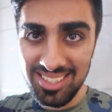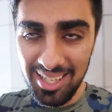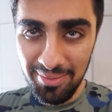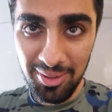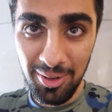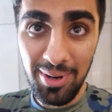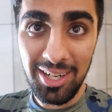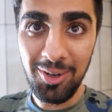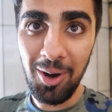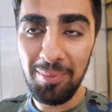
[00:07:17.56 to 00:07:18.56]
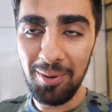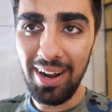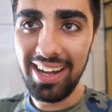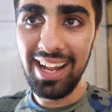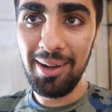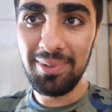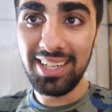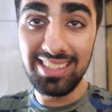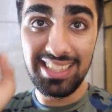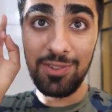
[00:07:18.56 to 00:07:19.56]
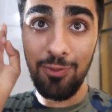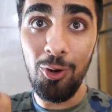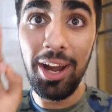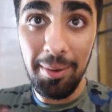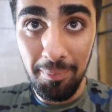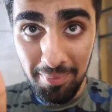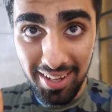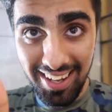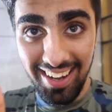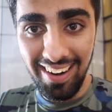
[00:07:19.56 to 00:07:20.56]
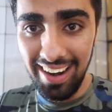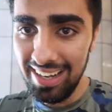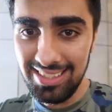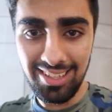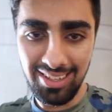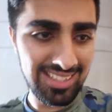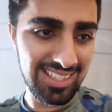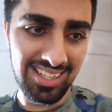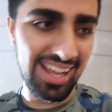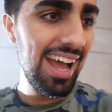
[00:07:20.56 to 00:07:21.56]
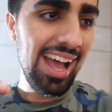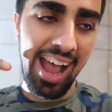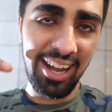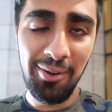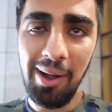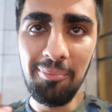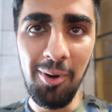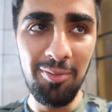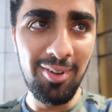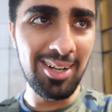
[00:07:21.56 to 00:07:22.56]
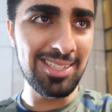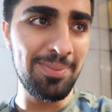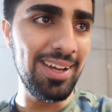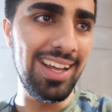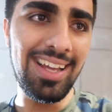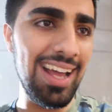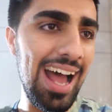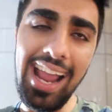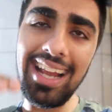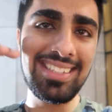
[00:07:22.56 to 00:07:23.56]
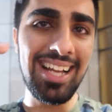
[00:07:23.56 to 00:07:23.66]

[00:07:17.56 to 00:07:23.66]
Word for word: to step on the red carpet right now because it's for him. Alright, so listen, I know I'm Mo Vlogs, but I ain't